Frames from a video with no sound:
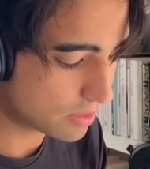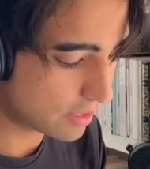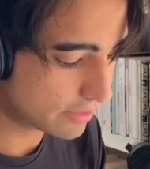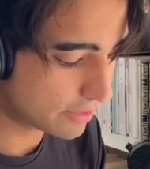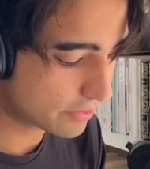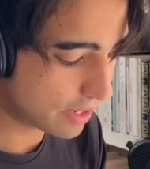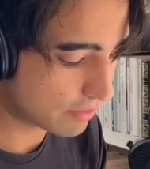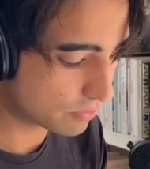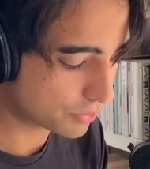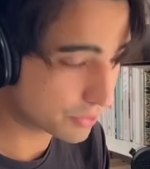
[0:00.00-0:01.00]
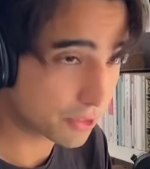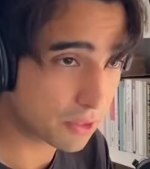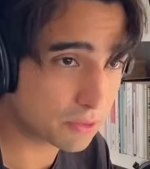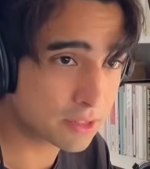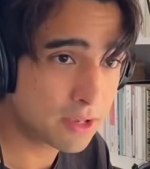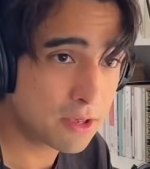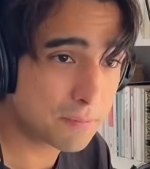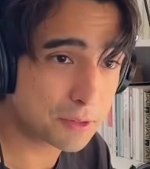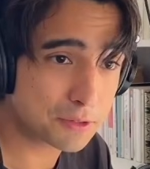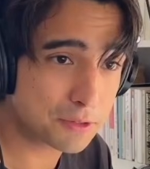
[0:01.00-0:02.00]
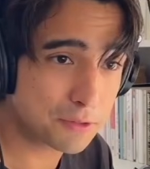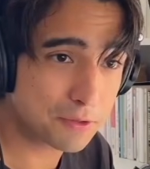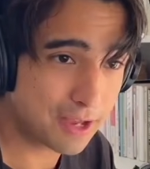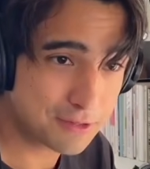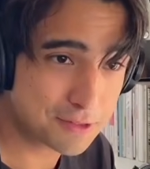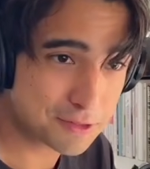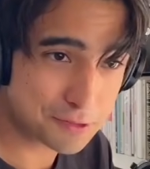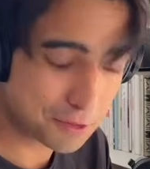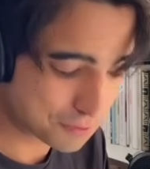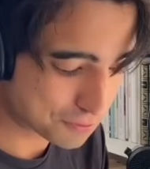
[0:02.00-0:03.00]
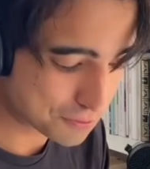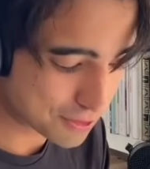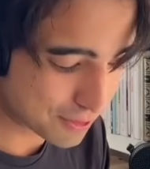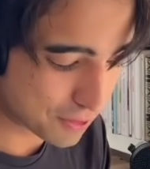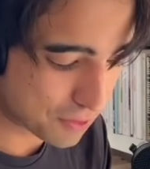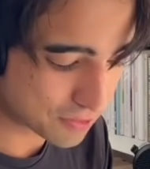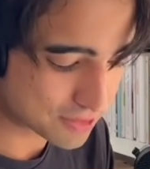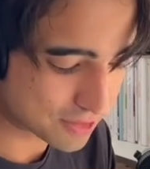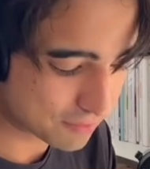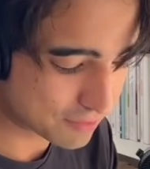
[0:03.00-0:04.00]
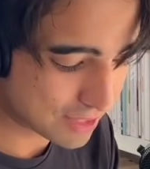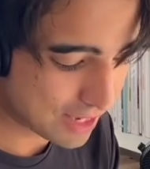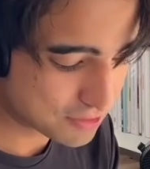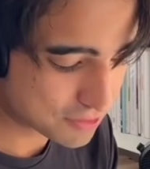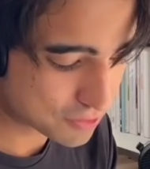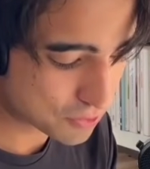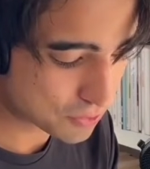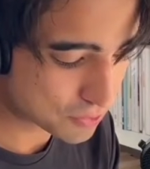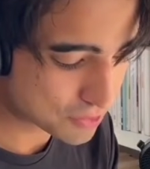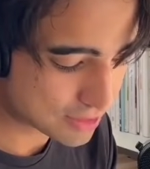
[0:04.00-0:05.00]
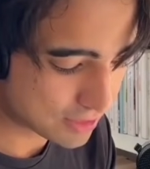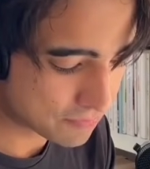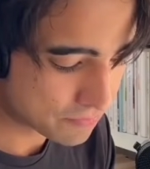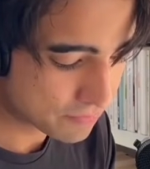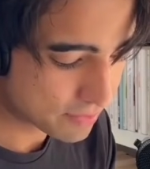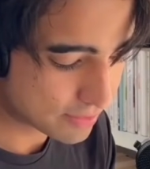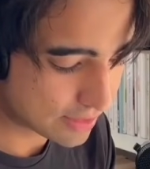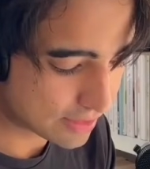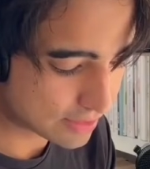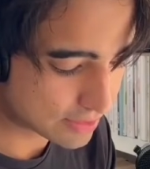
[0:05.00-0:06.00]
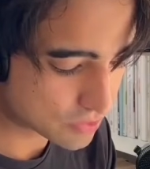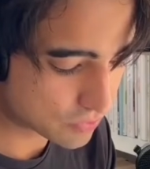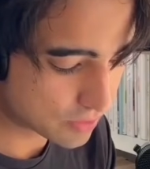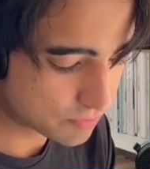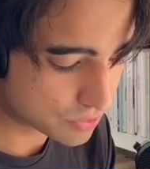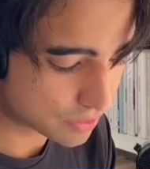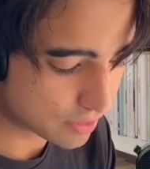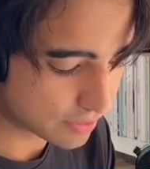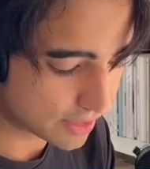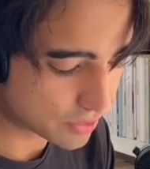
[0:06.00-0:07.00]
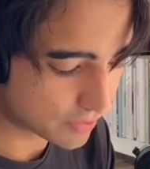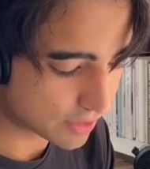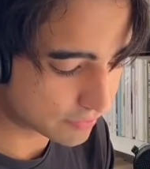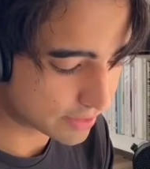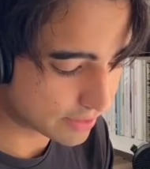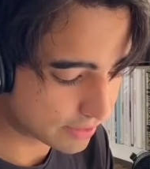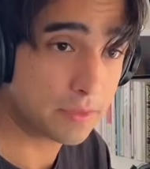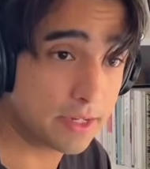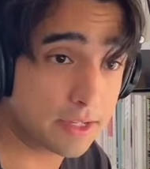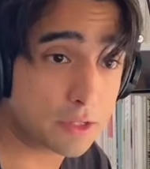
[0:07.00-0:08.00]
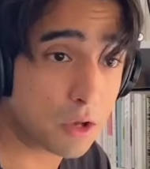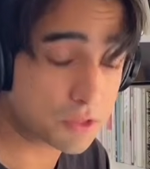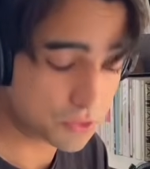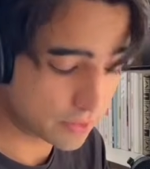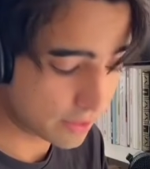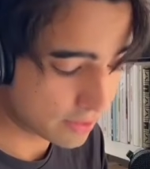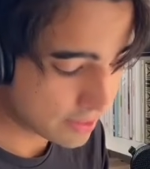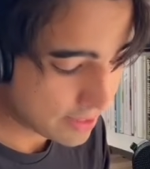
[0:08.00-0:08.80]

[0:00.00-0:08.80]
And here you have all your code. But your agent is not going to see the code itself. The agent is going to see the description that you add right here in a doc string.